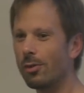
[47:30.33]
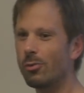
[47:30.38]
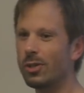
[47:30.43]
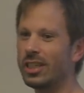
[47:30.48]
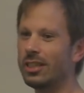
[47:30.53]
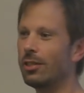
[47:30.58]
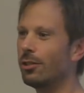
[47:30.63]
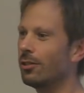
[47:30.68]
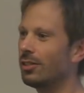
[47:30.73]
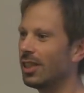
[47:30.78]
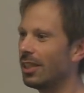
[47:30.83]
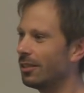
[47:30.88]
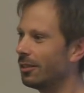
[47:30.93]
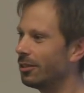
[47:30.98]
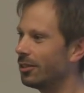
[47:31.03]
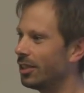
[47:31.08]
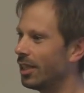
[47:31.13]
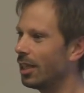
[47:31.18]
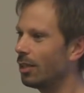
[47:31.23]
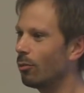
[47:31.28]
We don't
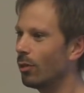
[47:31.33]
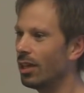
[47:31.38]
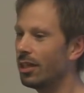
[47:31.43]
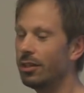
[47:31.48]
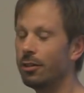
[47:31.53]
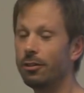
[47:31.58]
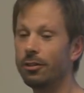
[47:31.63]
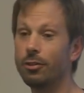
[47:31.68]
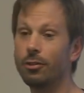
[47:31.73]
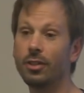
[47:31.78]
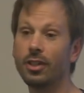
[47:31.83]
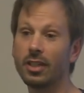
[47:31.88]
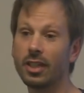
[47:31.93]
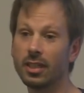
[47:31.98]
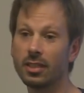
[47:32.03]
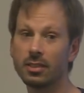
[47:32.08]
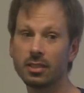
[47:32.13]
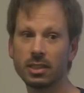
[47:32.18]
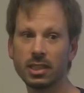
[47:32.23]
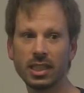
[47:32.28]
understand why you're doing
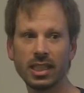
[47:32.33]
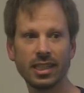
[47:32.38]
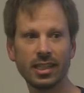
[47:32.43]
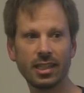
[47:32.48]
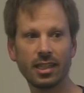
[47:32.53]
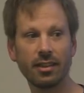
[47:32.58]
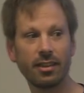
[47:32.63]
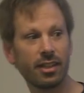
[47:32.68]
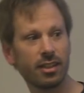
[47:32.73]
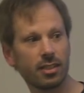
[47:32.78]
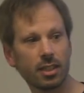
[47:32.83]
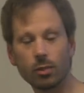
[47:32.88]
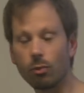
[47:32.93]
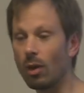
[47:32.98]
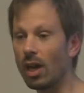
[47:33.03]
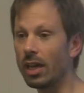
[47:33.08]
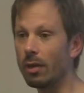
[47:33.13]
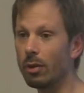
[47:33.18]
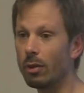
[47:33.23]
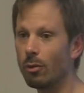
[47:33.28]
this. And this is
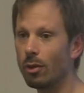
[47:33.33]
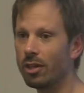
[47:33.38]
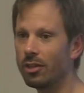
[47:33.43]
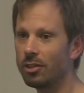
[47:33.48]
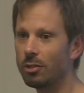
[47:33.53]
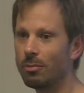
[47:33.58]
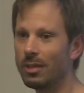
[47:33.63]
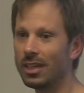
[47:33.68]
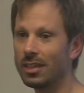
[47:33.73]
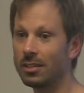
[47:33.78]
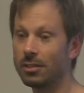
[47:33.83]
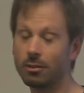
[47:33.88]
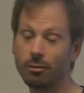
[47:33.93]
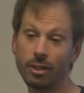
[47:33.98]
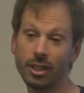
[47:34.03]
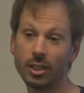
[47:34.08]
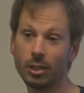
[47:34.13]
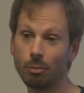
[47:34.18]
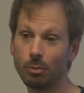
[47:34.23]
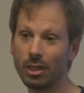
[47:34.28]
why. We wanted to make it
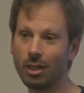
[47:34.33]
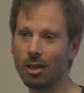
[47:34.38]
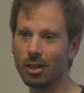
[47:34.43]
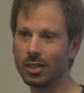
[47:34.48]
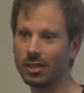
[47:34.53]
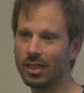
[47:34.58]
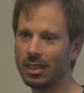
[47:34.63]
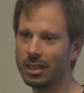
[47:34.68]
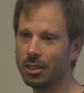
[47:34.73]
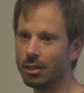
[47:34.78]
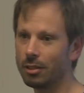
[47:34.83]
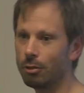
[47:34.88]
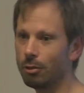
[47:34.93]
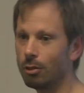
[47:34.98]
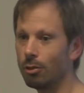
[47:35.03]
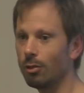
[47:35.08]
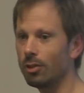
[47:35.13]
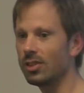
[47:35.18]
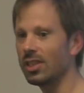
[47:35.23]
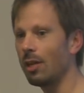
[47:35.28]
strict because then you can do
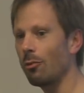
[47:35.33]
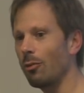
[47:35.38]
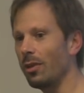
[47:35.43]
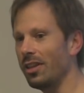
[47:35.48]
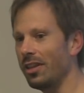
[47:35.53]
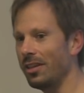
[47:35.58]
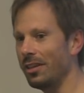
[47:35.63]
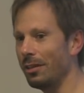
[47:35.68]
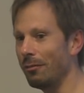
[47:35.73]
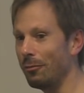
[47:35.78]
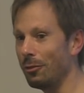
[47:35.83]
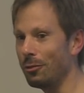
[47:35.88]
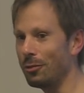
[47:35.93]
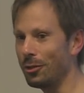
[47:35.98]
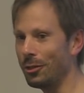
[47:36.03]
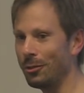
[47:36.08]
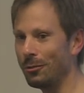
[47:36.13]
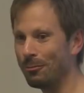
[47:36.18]
cool stuff with it in the future.